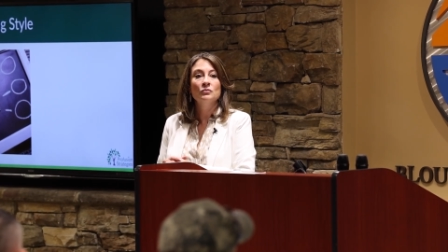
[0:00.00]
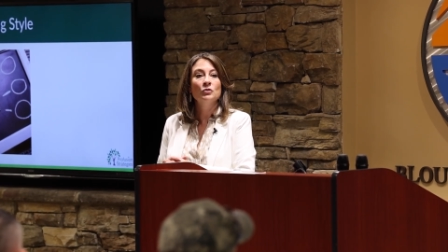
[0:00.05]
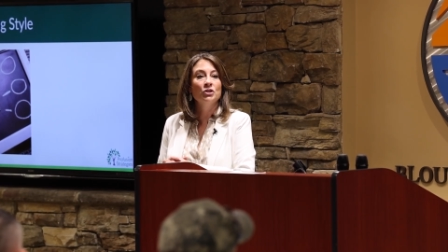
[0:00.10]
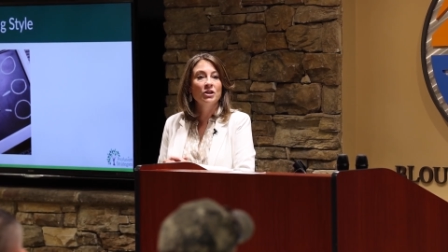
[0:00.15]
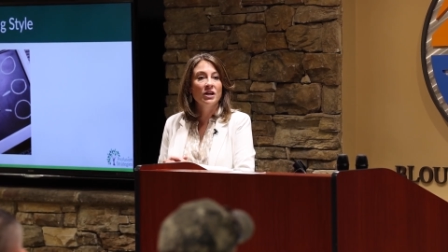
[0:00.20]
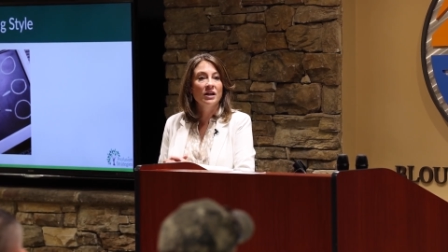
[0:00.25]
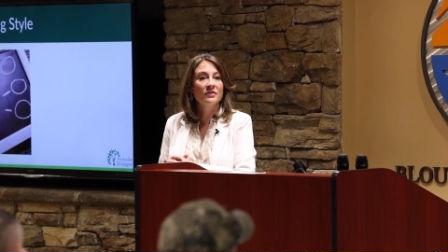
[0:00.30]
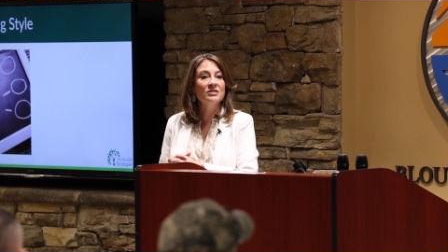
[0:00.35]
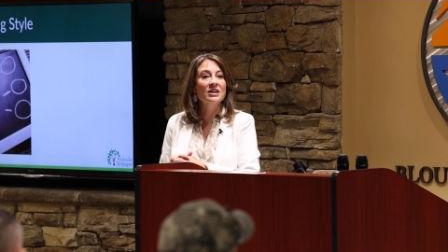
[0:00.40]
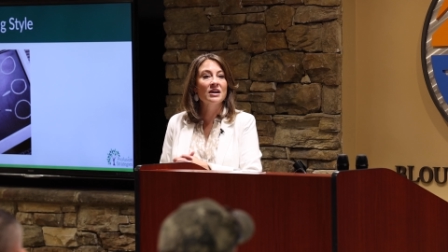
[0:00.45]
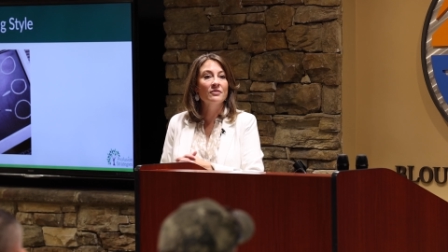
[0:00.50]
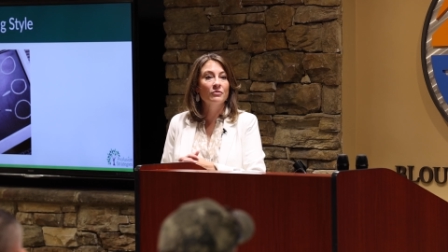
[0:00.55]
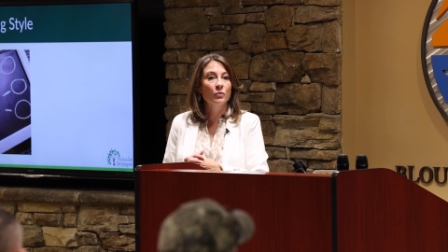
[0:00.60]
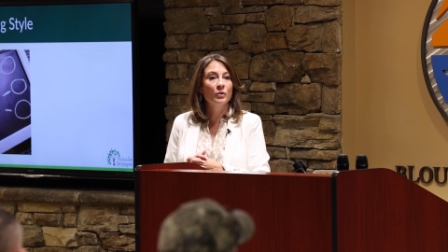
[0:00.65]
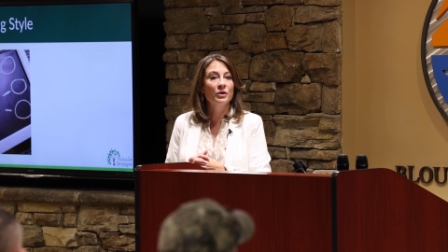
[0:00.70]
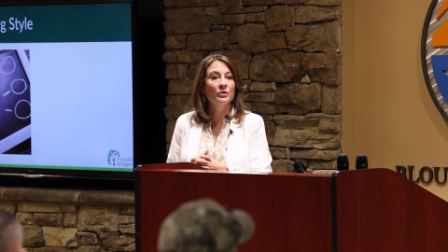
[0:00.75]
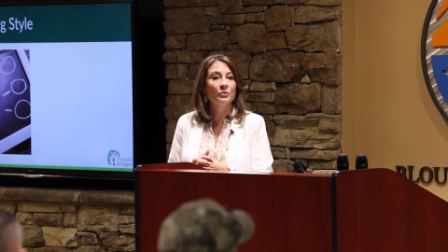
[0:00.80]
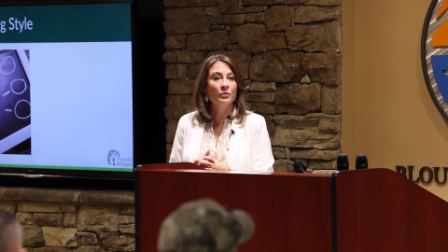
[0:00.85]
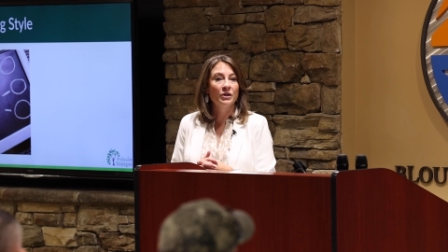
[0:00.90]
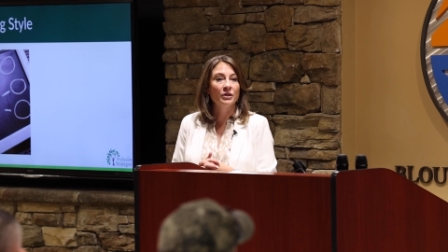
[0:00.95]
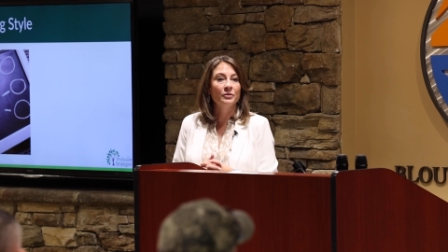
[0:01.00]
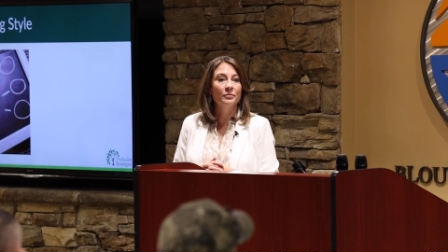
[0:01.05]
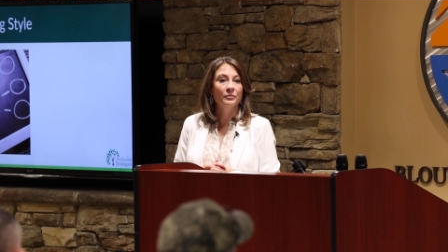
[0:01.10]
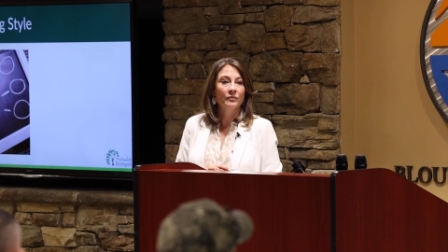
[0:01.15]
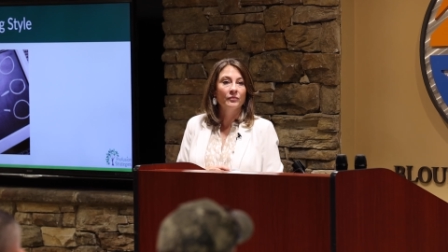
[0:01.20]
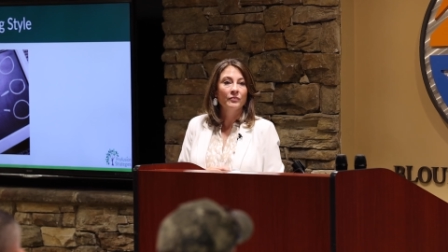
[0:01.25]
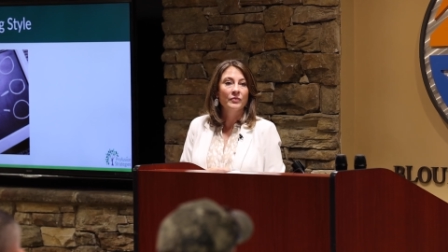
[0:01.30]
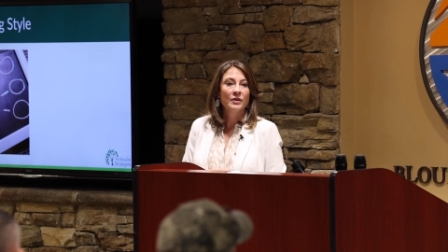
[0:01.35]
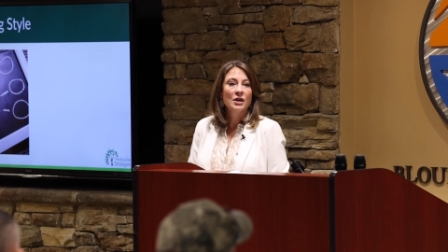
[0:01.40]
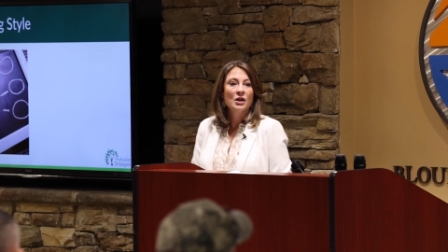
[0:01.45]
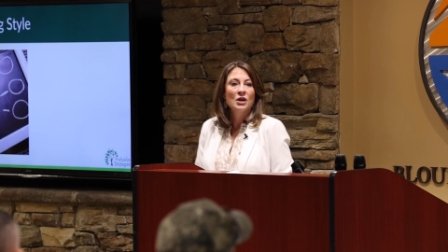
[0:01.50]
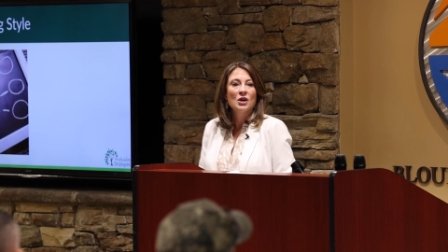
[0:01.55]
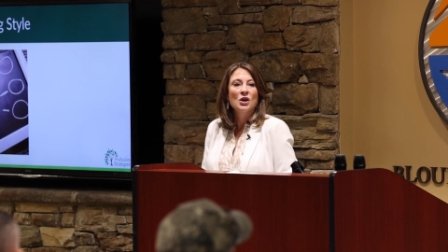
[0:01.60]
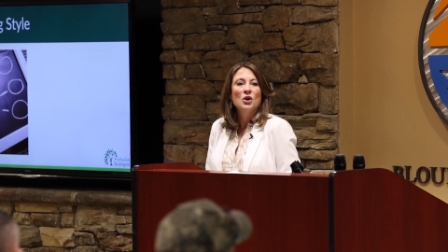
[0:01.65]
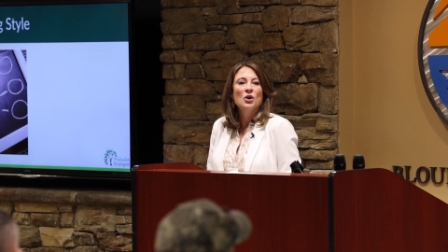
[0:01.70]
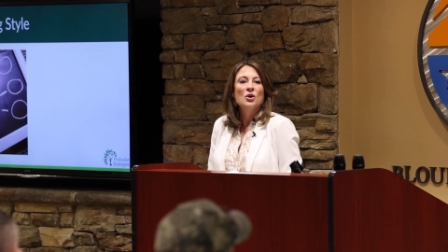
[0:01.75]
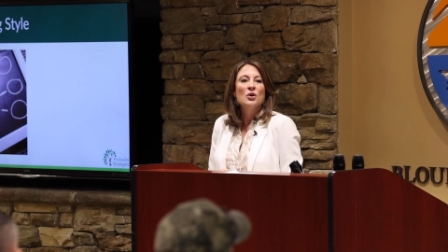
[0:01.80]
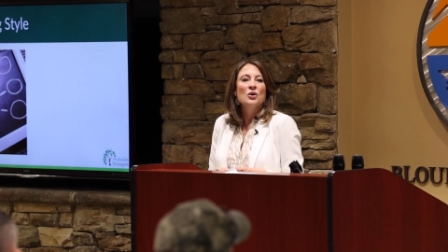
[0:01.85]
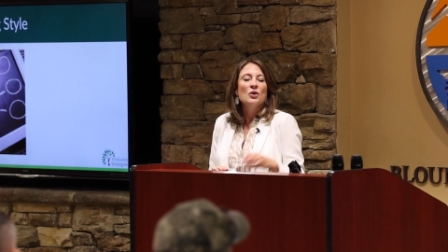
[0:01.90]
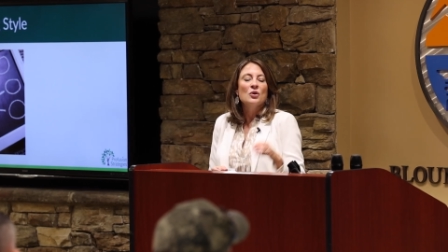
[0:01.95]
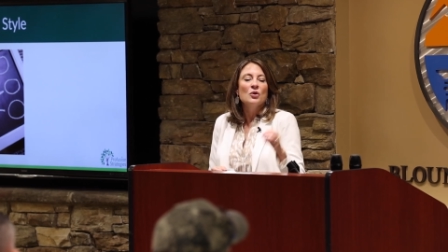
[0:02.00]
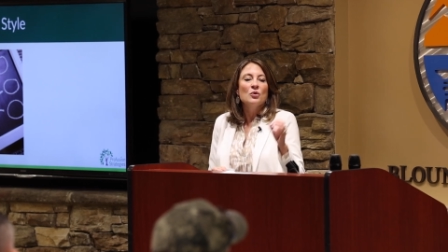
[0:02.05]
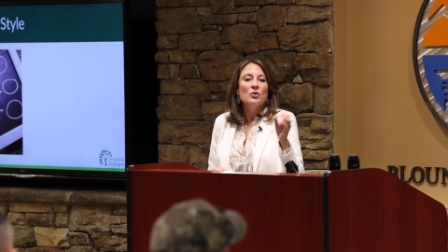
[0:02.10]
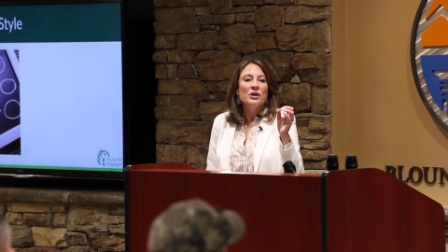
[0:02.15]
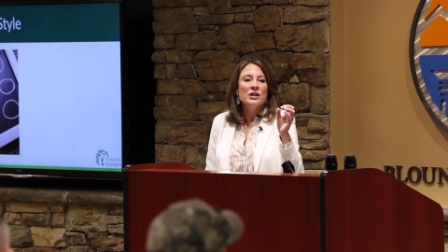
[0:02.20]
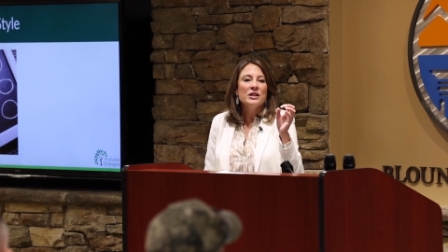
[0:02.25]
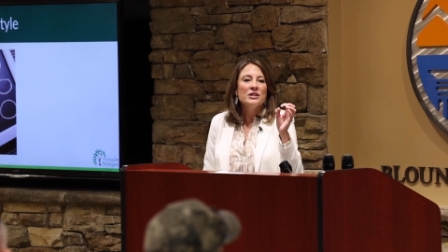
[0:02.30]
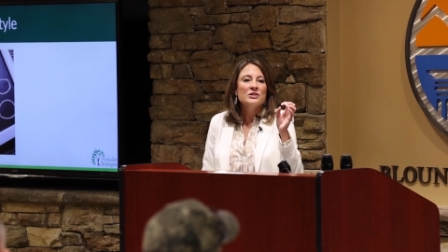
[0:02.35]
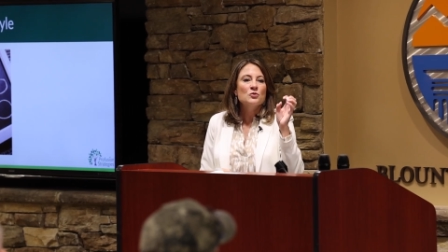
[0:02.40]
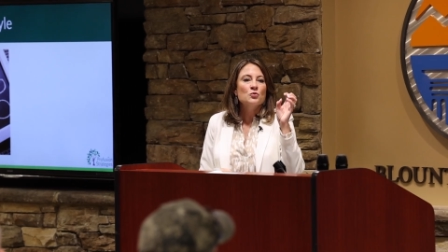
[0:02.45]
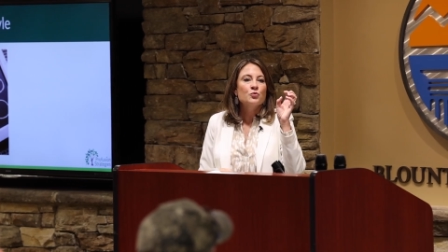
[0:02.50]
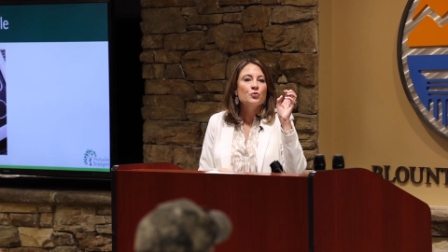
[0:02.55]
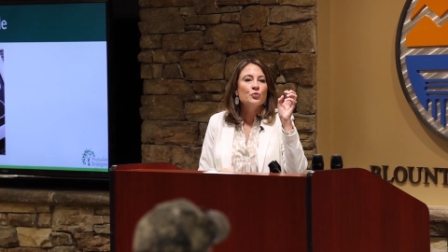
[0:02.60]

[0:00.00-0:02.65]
When you have to have a win-win. It's